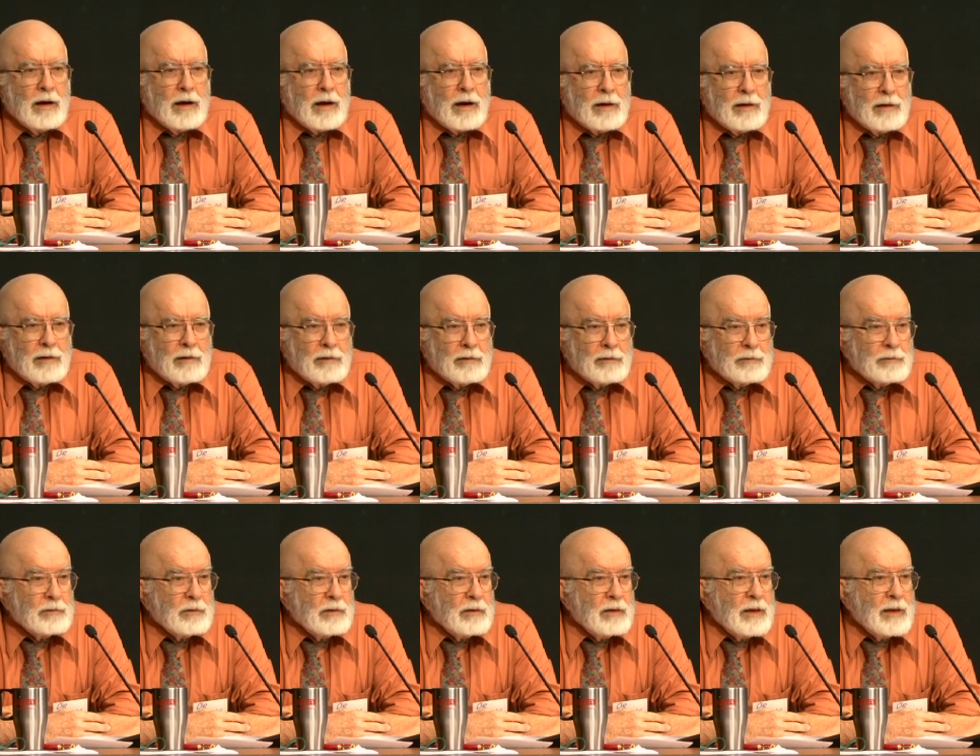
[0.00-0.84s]

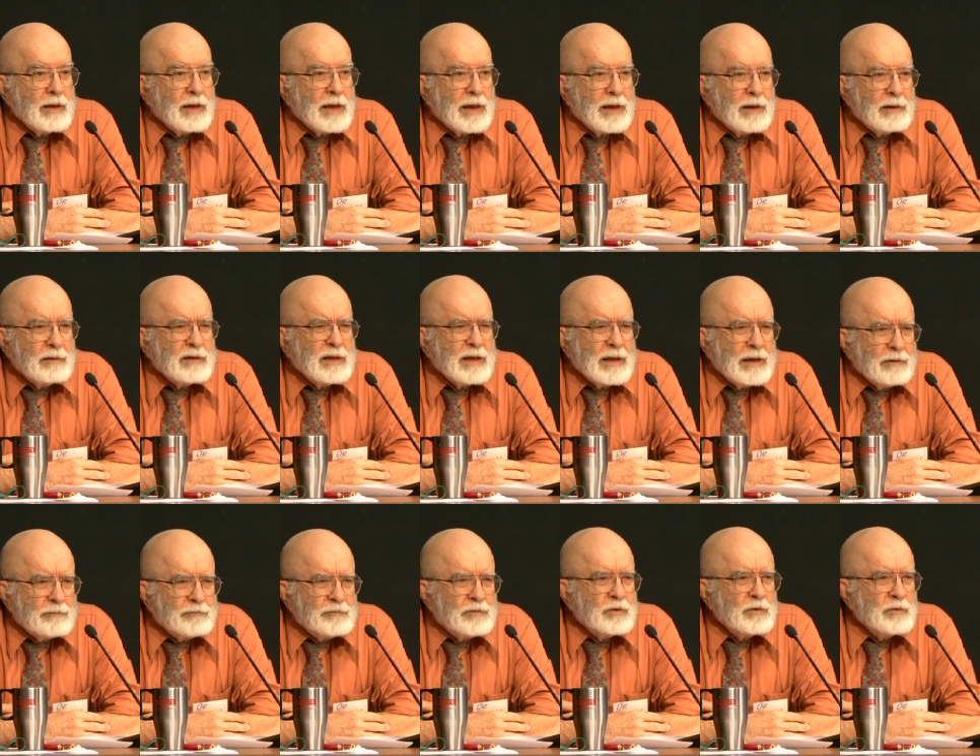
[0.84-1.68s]
Uh,
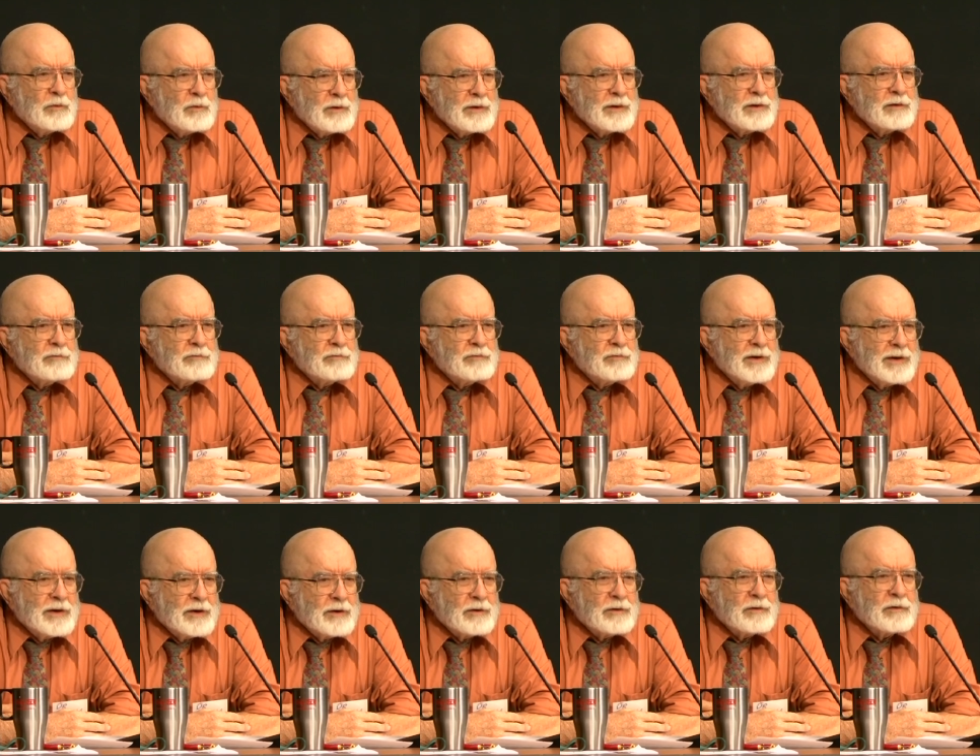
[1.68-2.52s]
if you
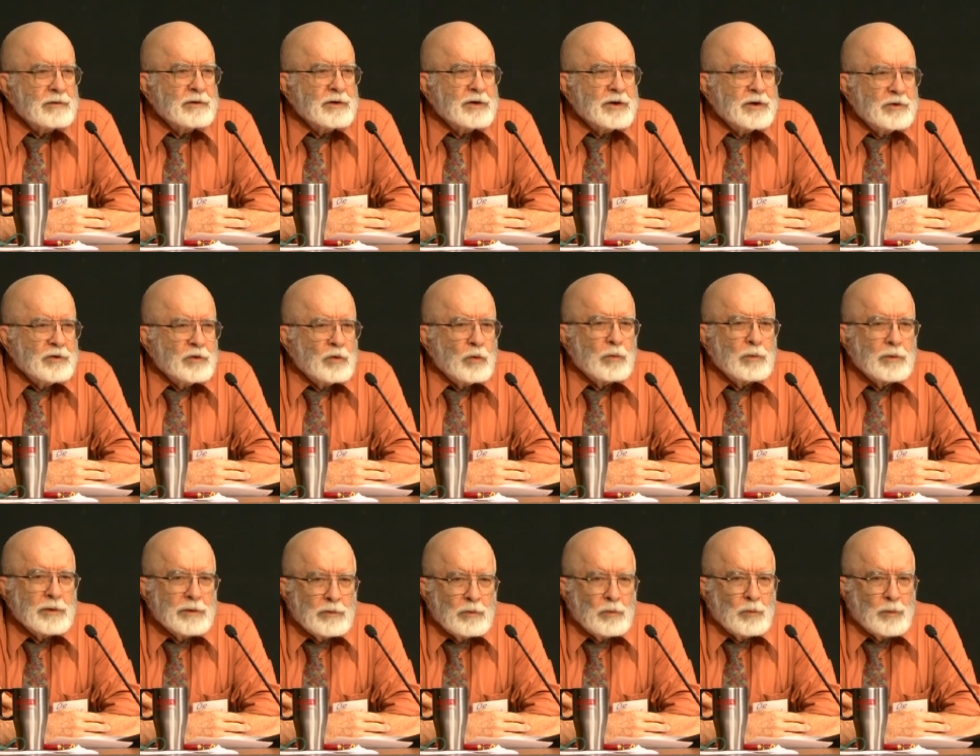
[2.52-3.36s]
live near an
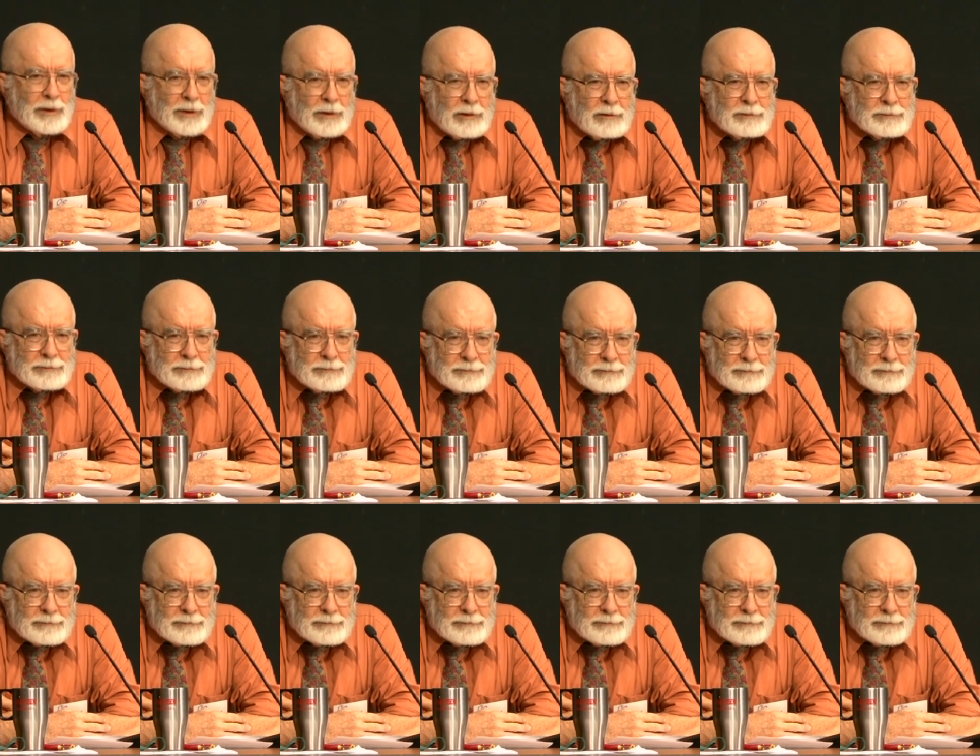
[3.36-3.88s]
oil well,